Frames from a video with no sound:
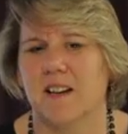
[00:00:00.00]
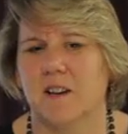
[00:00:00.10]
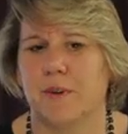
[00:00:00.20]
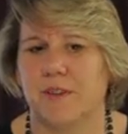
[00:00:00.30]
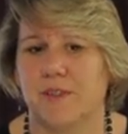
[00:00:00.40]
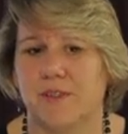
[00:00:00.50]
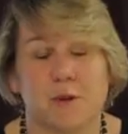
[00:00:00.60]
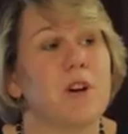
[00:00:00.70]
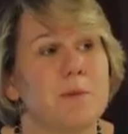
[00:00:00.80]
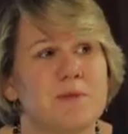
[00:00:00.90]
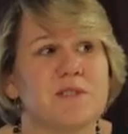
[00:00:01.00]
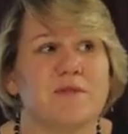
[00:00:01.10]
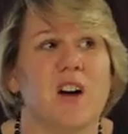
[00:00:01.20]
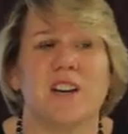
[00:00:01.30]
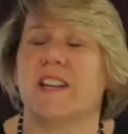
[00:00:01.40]
with the purpose of
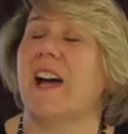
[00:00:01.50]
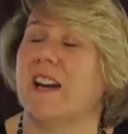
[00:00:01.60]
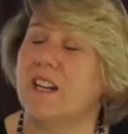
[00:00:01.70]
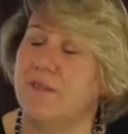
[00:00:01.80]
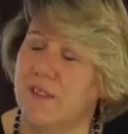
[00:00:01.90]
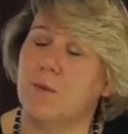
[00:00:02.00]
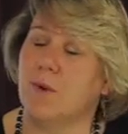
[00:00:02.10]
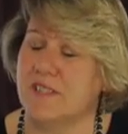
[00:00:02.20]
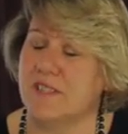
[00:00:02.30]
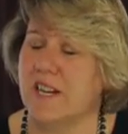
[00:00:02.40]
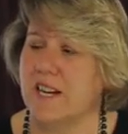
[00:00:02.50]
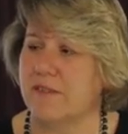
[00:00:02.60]
finding out if there was any